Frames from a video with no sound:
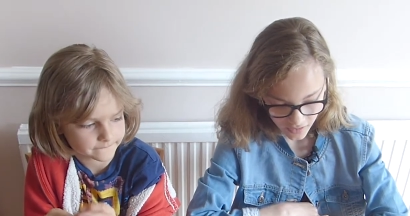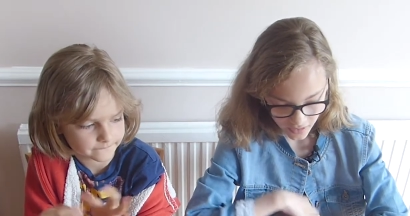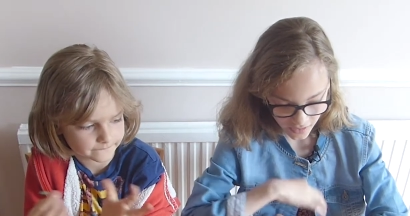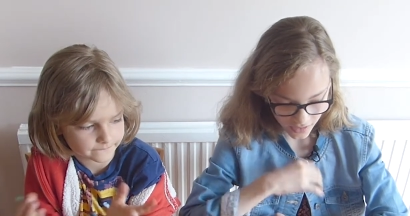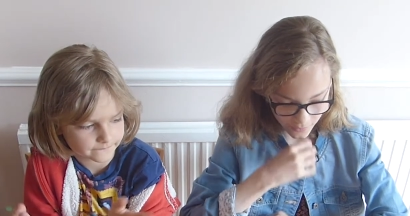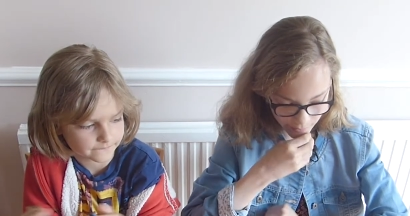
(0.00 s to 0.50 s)

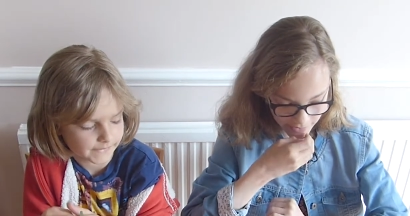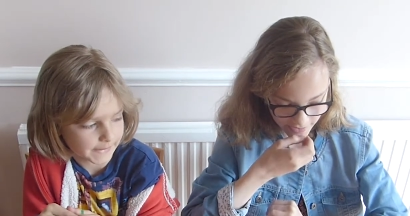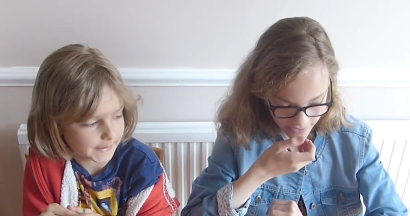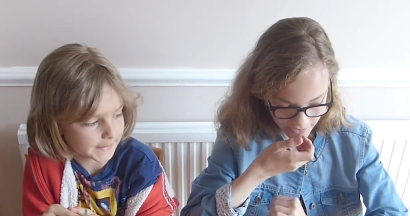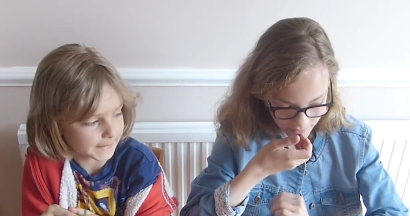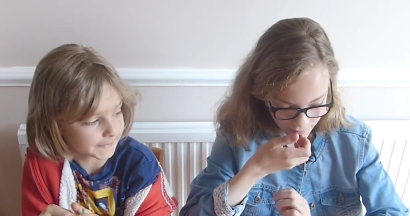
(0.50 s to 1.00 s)
Speaker 1: Uh, we're
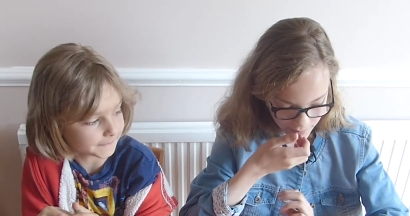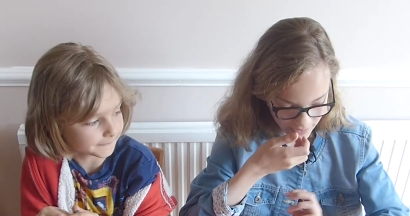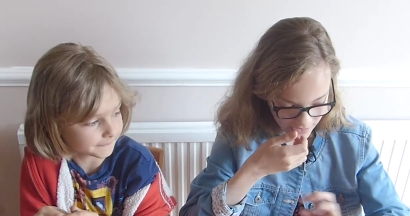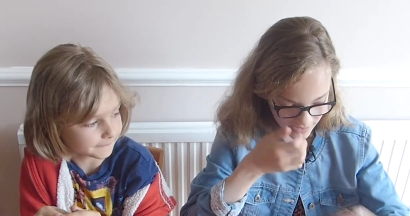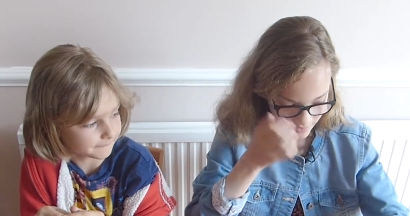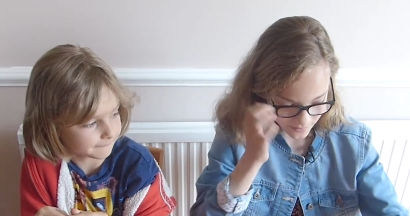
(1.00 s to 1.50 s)
going to
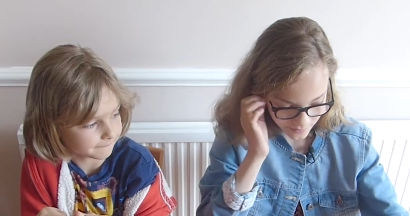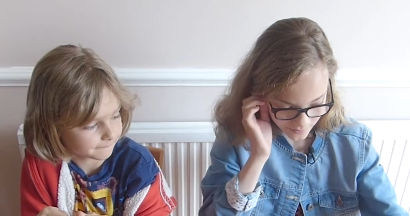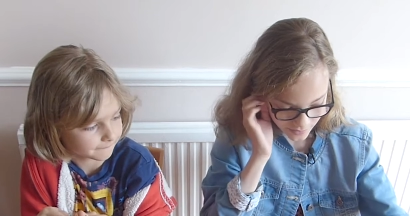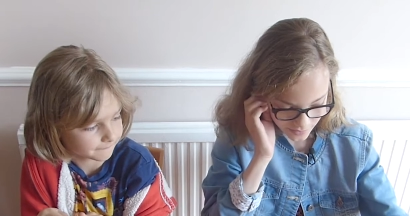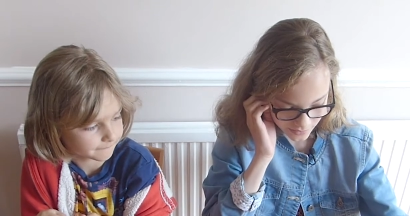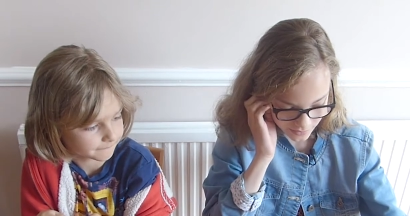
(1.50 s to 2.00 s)
be
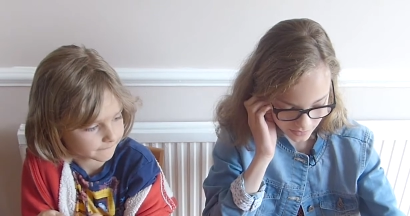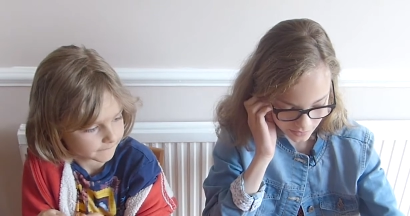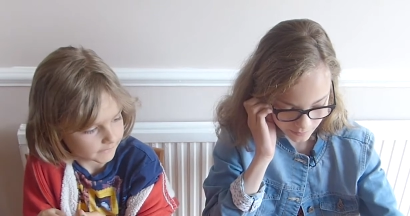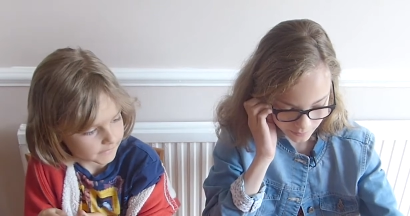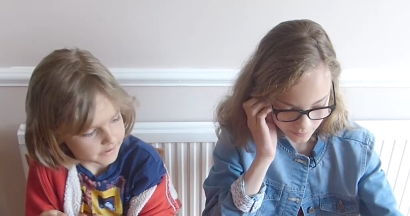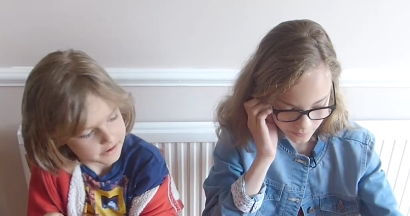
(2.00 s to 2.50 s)

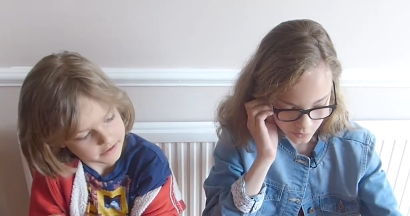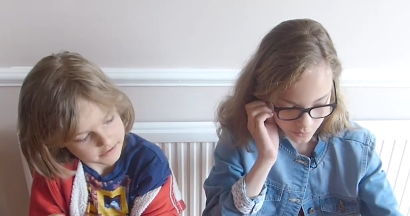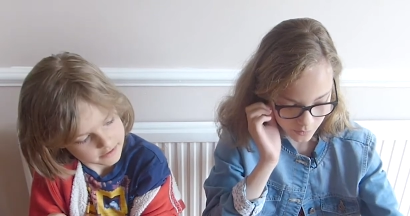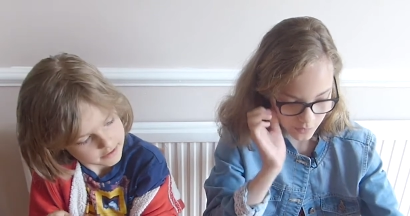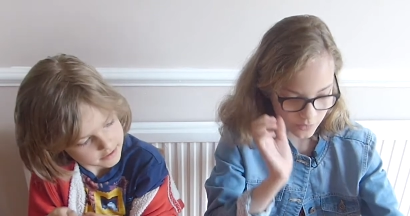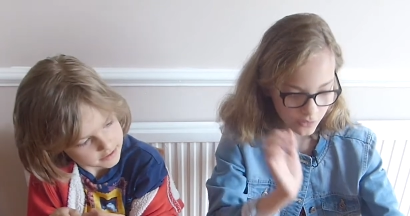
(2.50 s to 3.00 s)
um,
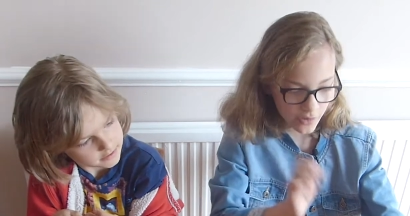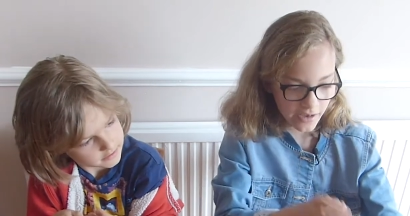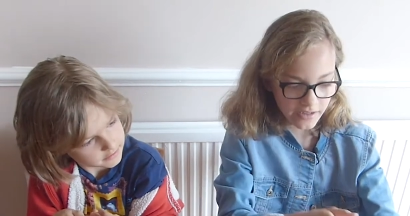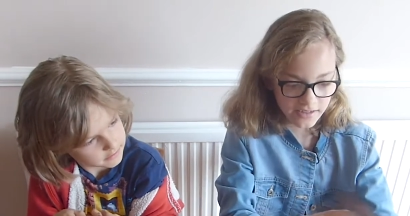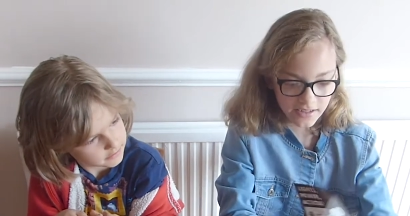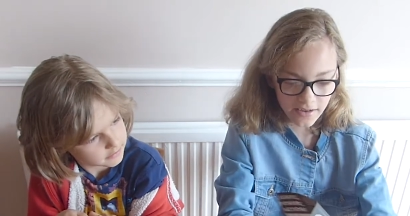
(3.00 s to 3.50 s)

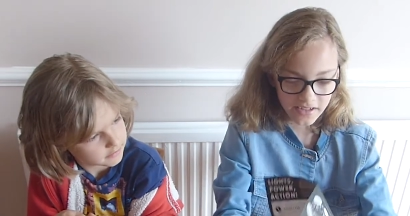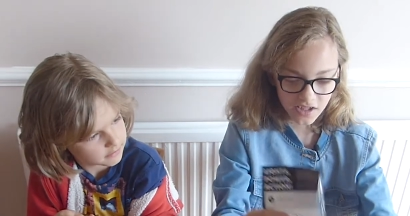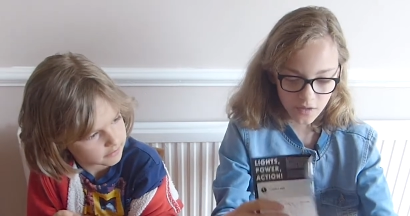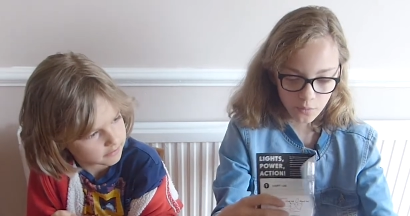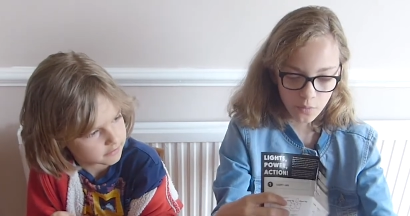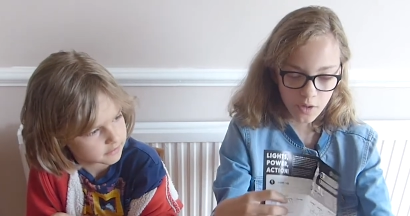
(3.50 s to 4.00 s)
trying to light
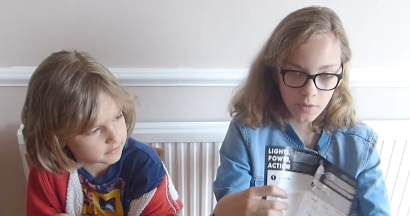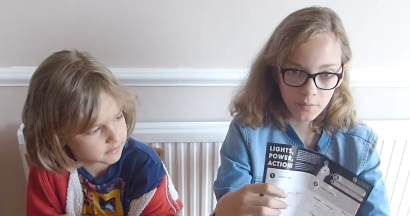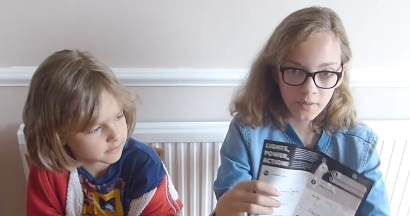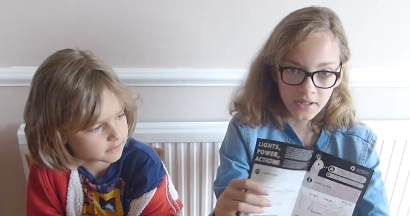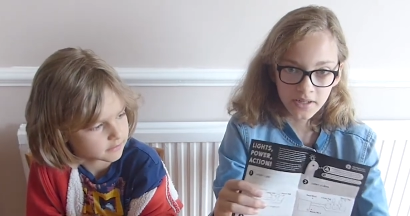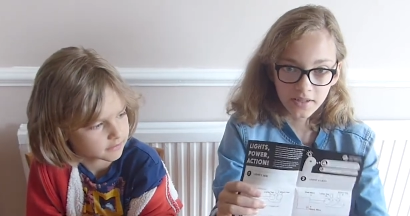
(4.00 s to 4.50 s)
up one
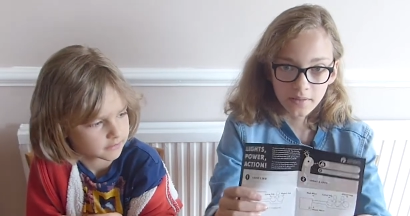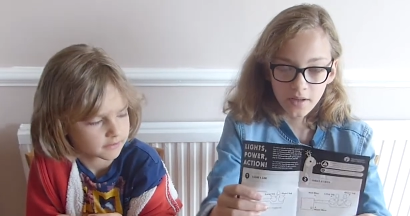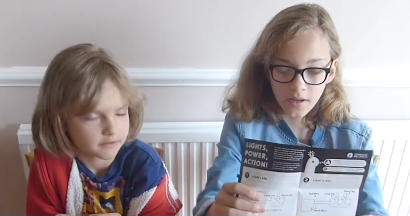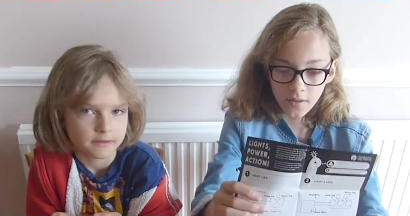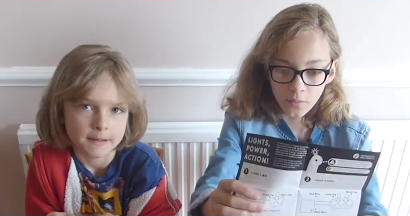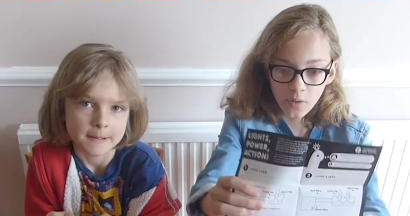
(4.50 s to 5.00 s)
bit
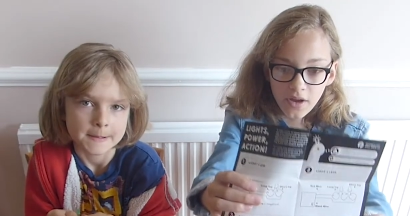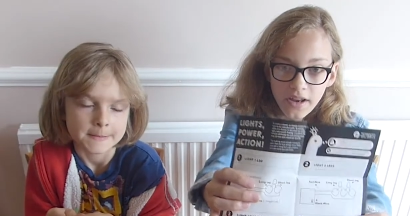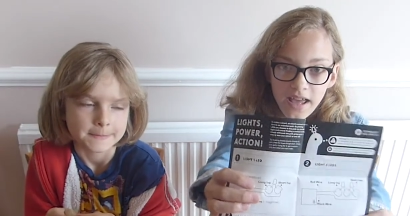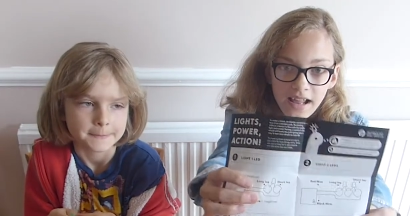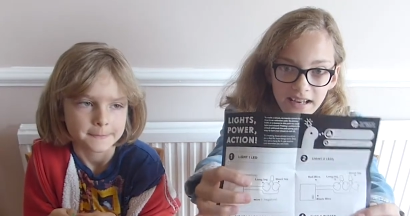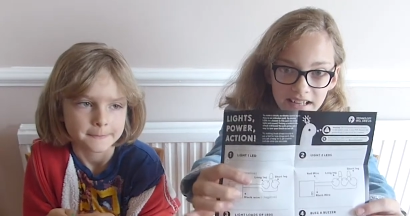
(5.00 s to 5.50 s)
uh, one
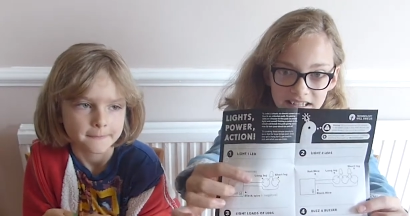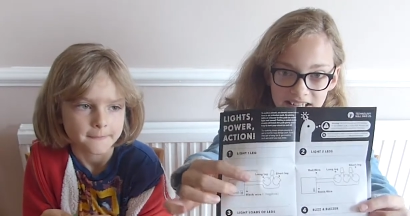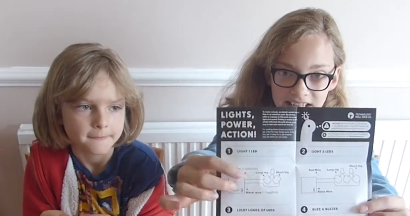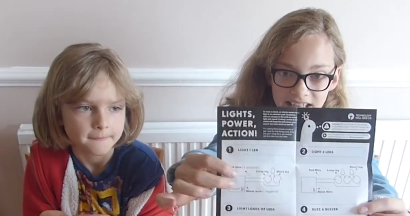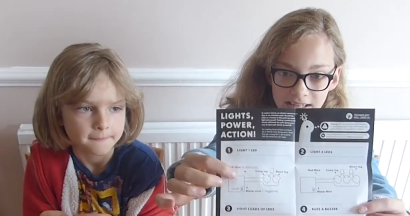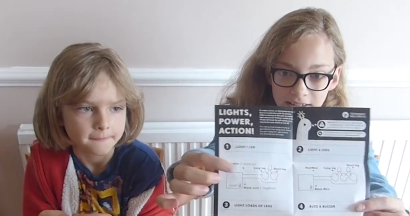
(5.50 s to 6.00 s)

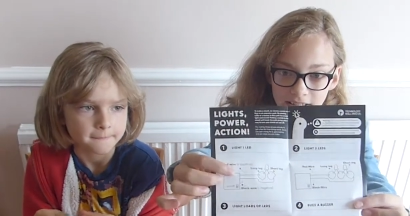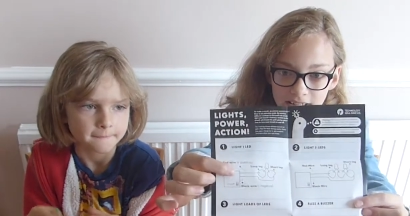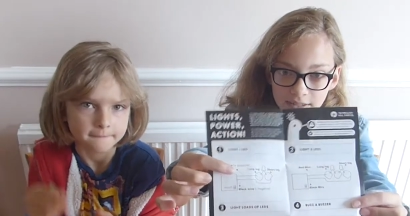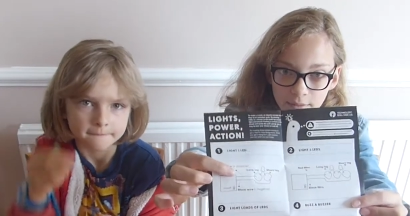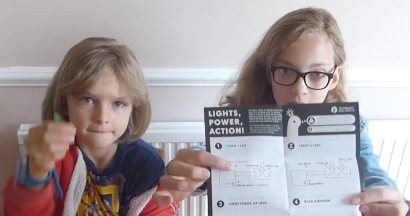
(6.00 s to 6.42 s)
LED, this